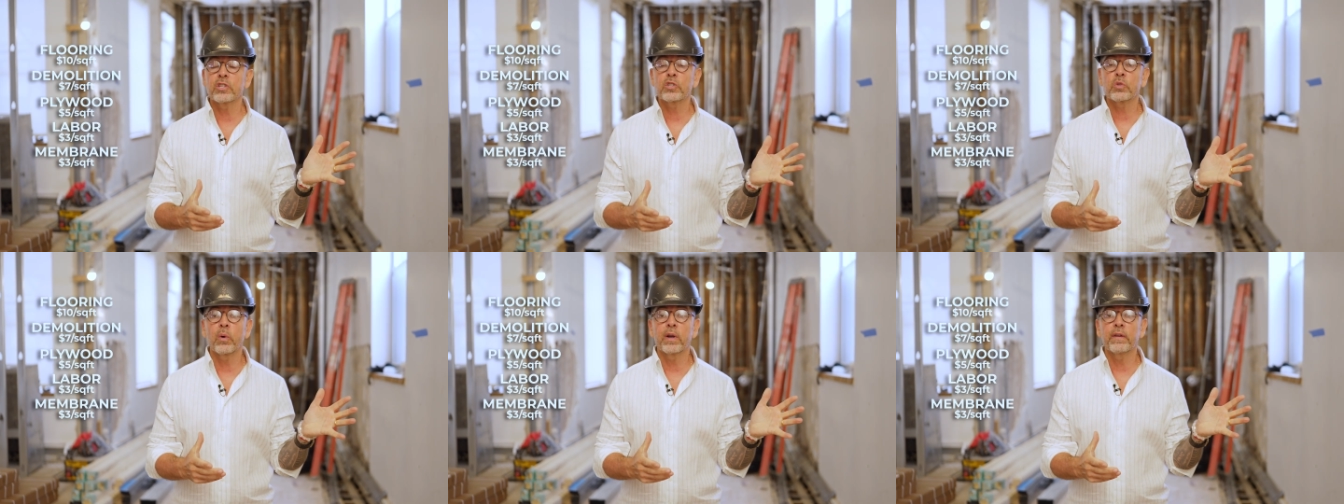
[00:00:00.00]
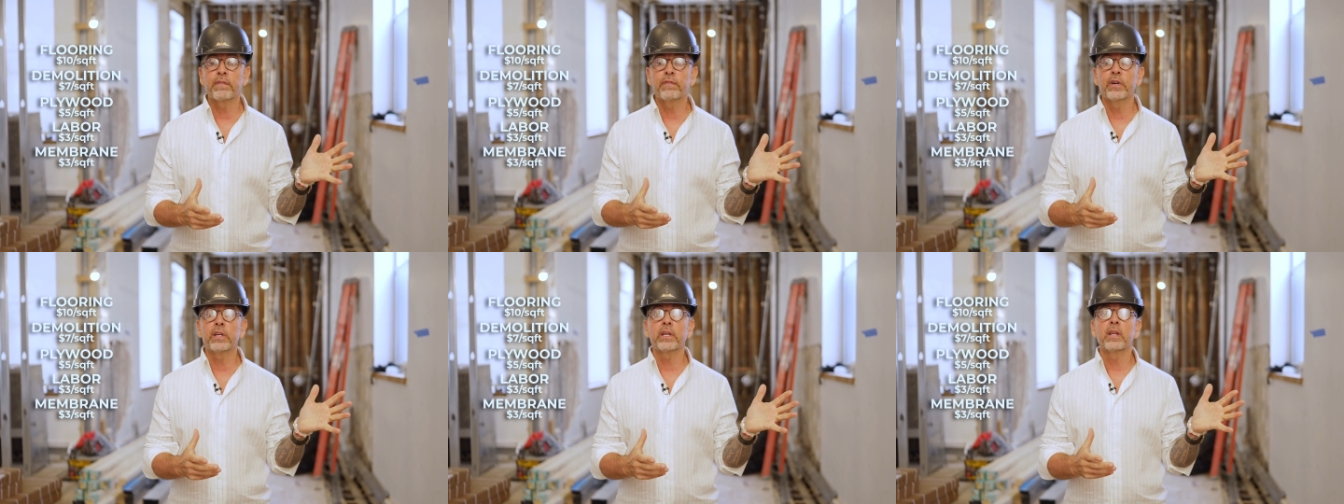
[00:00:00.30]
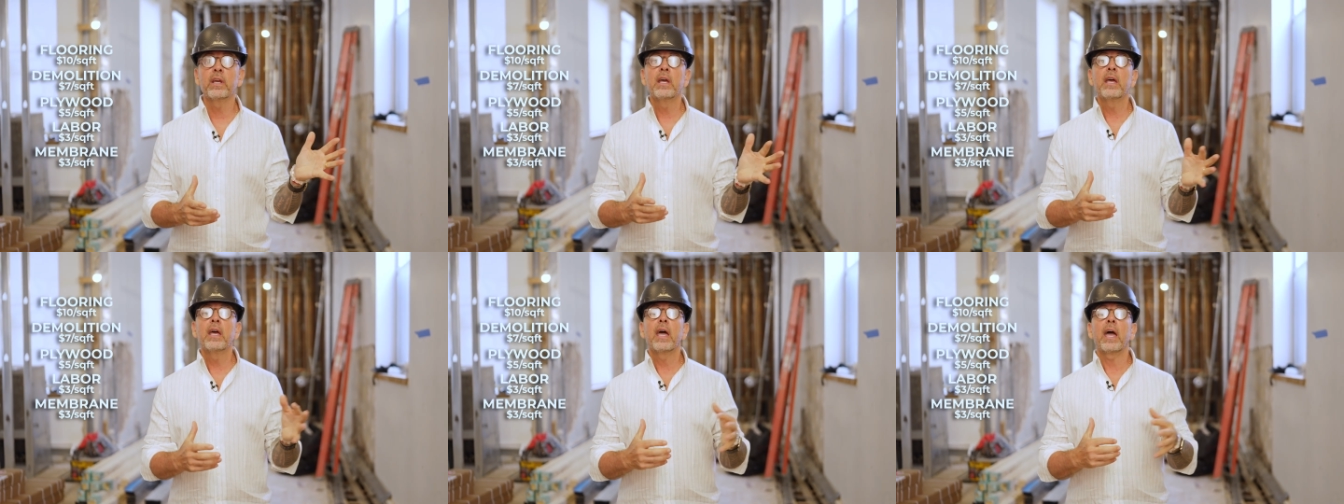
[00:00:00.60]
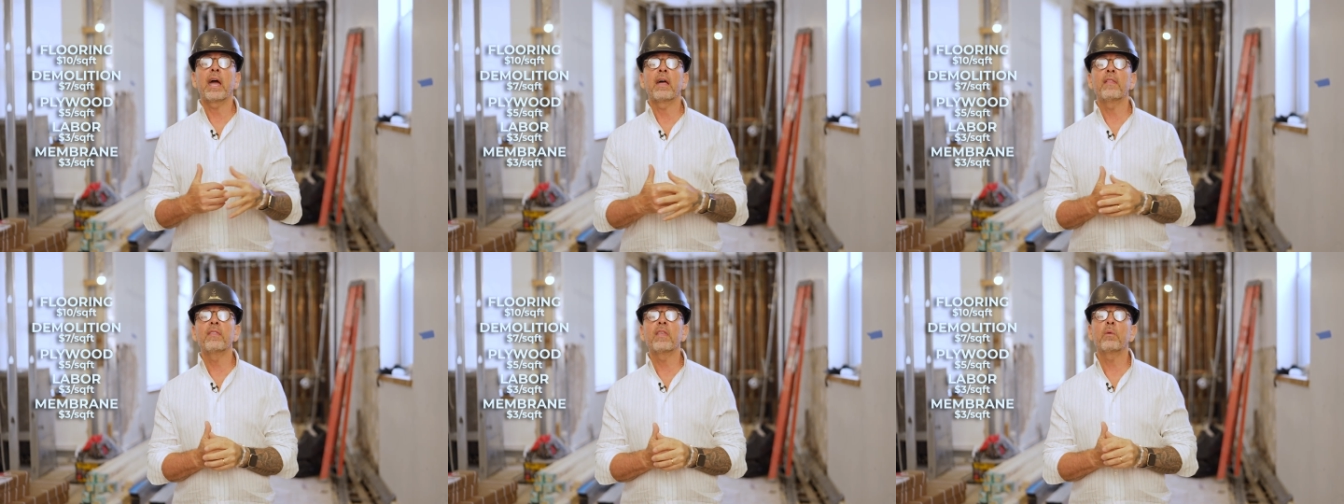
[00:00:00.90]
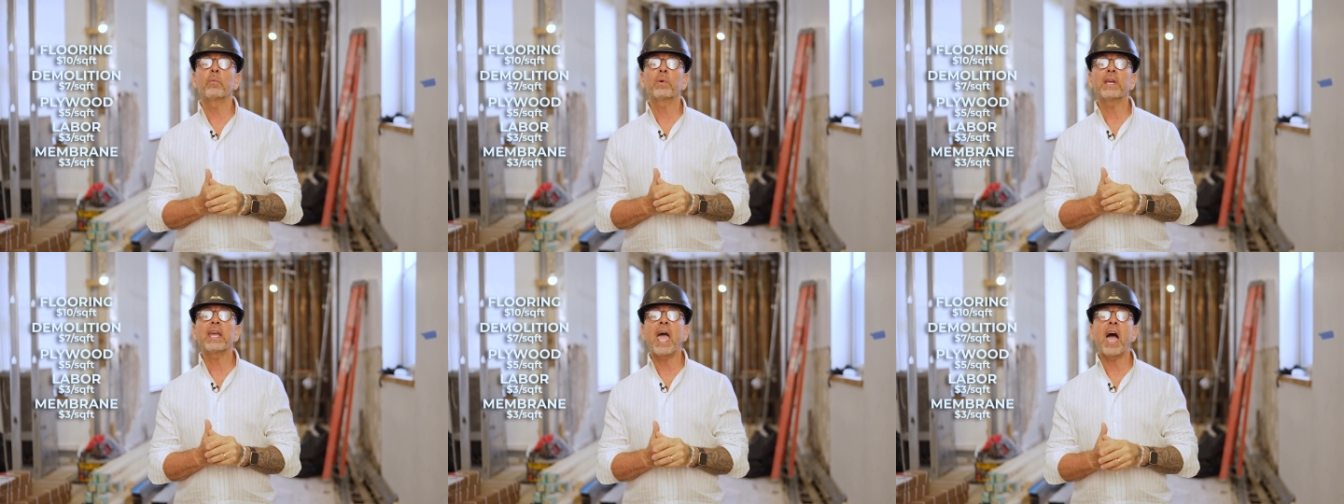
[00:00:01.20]
a square foot. And
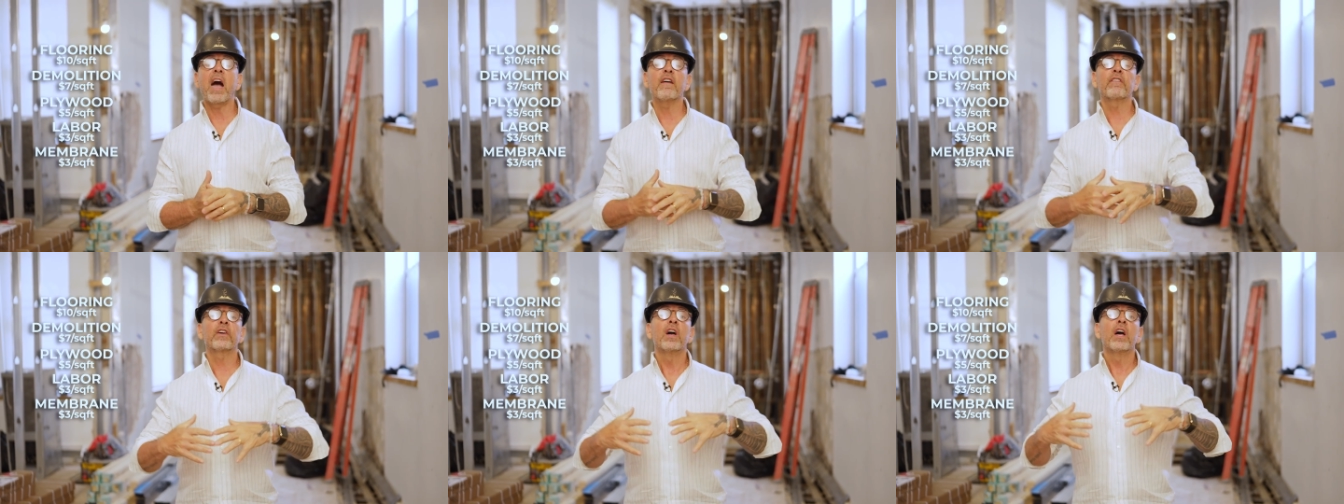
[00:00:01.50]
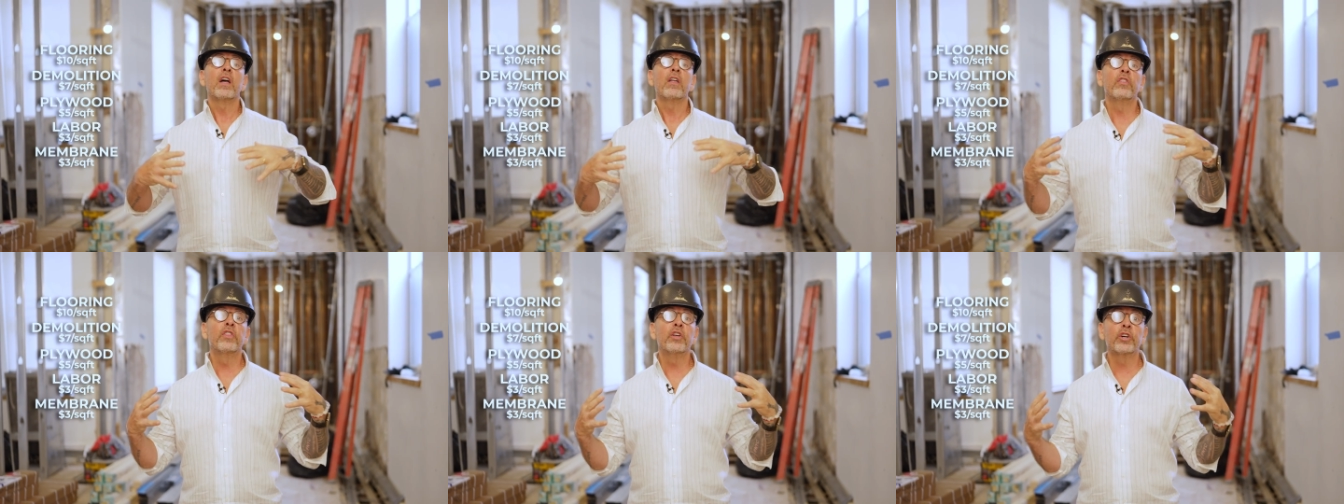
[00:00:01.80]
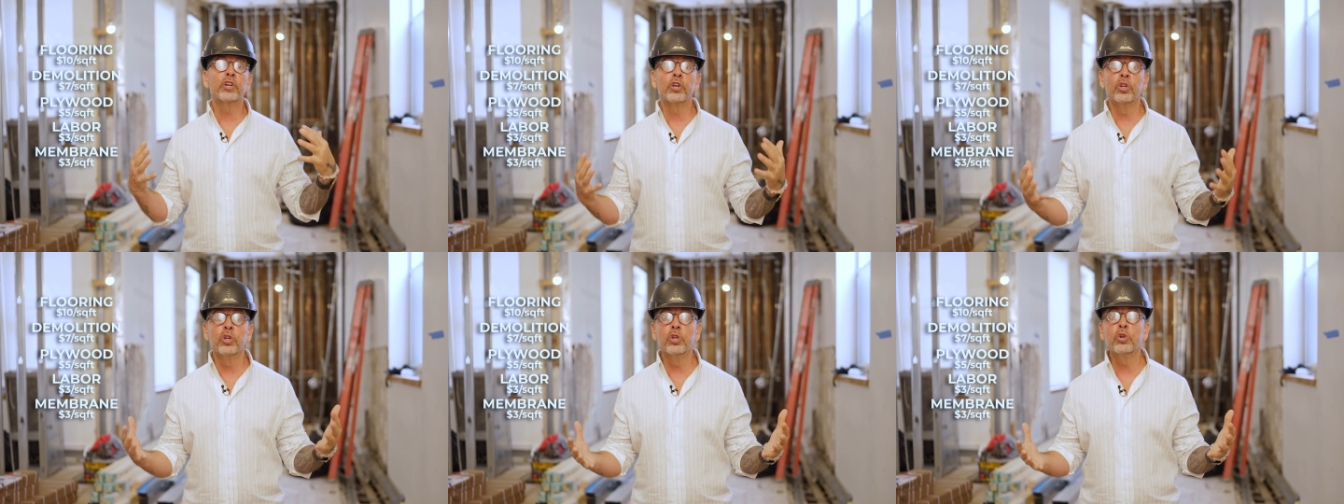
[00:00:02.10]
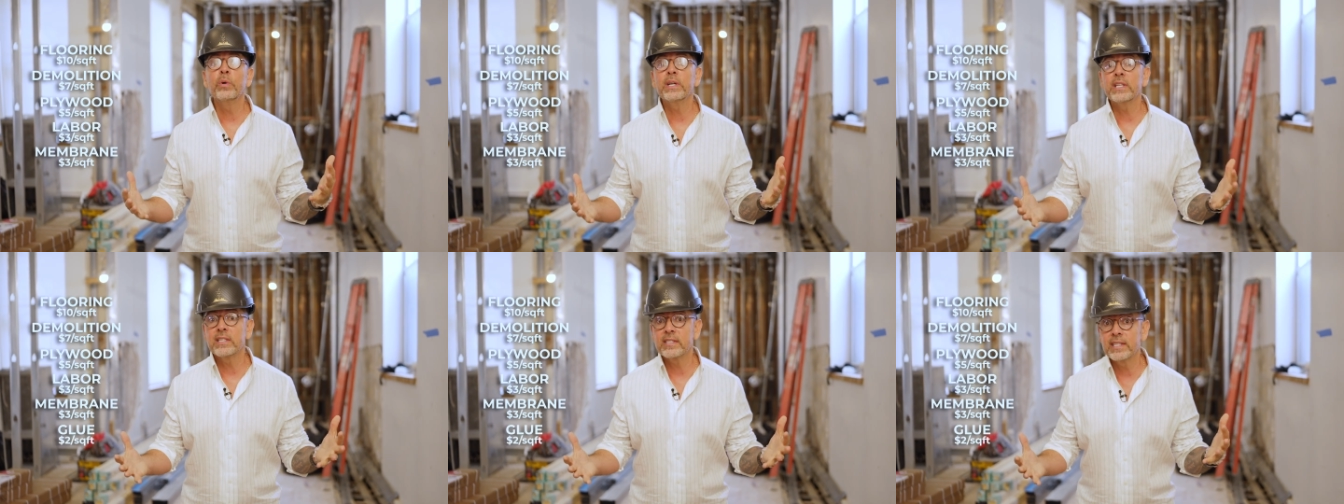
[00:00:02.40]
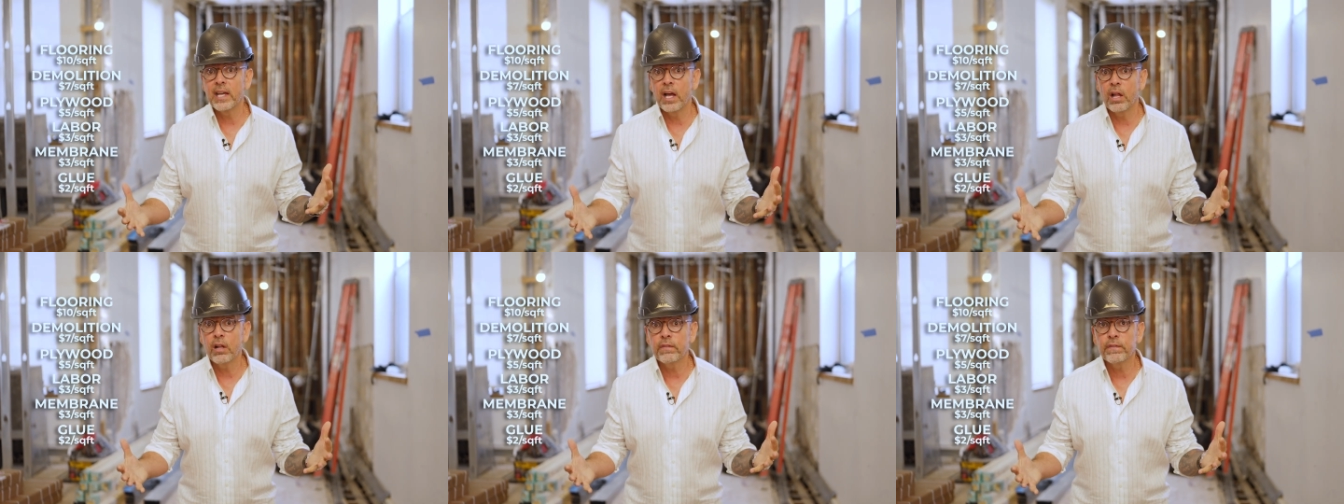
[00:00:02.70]
then we have the glue
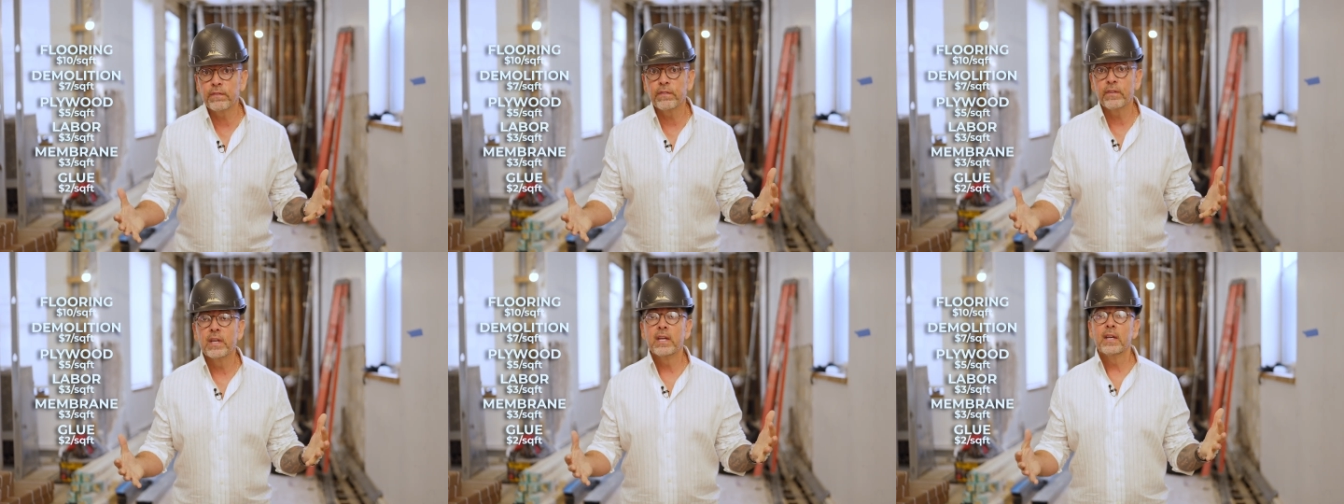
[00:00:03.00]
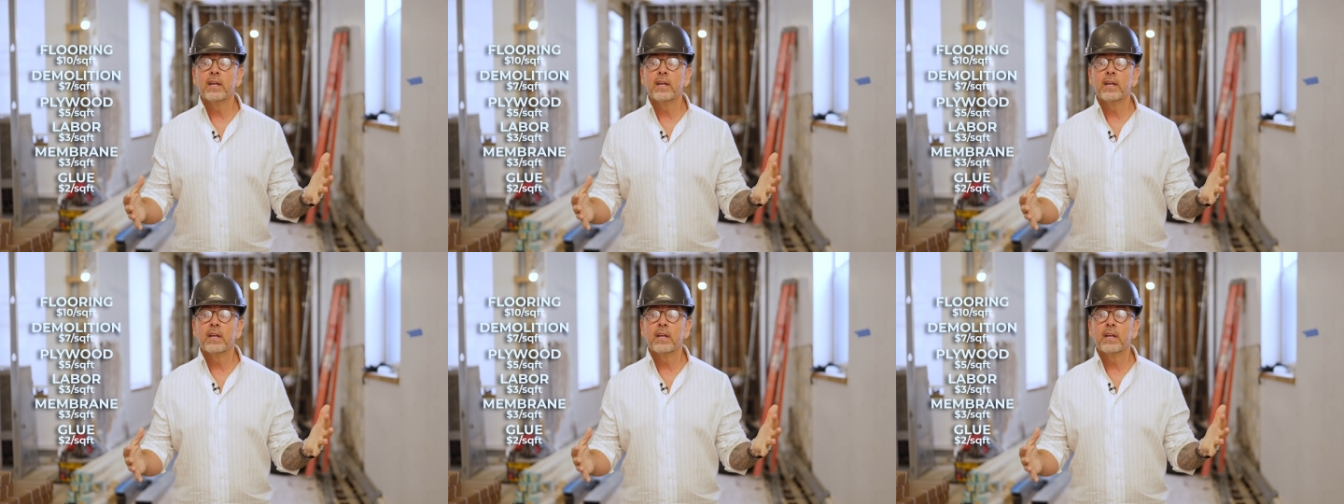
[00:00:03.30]
itself,